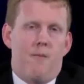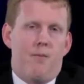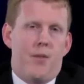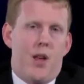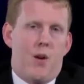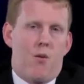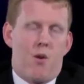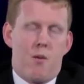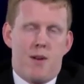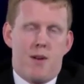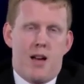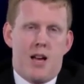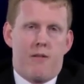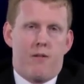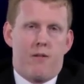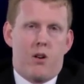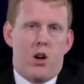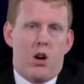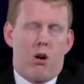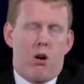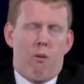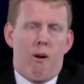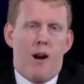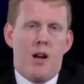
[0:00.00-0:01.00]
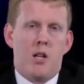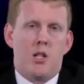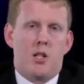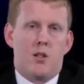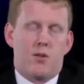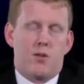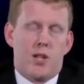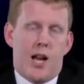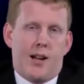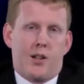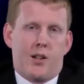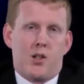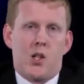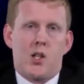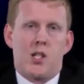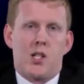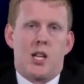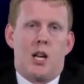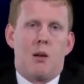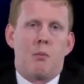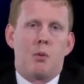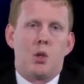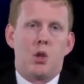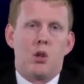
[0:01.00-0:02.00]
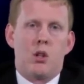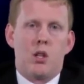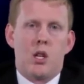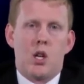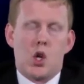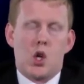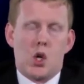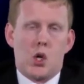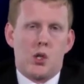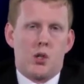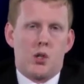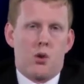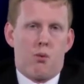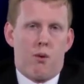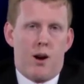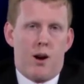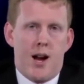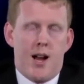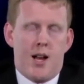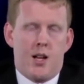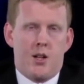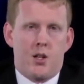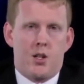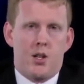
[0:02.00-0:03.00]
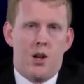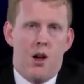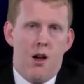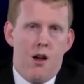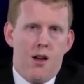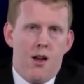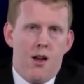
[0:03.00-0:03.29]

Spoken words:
and we may have a whole range of tax and stamp duty issues around